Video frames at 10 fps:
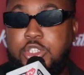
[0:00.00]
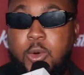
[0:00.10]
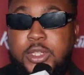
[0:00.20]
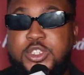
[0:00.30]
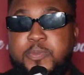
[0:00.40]
Yo,
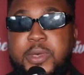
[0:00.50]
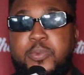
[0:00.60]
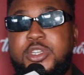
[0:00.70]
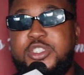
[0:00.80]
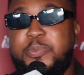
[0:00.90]
what's up,
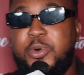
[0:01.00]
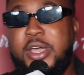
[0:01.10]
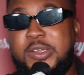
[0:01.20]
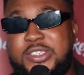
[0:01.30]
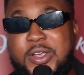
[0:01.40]
people? It's your
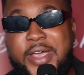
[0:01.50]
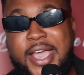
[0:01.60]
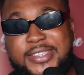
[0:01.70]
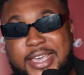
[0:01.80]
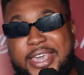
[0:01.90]
boy, Nosere
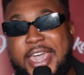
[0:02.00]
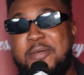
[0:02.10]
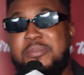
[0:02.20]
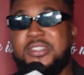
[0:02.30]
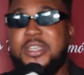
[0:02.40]
X, aka
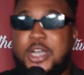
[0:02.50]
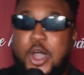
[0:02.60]
Mr.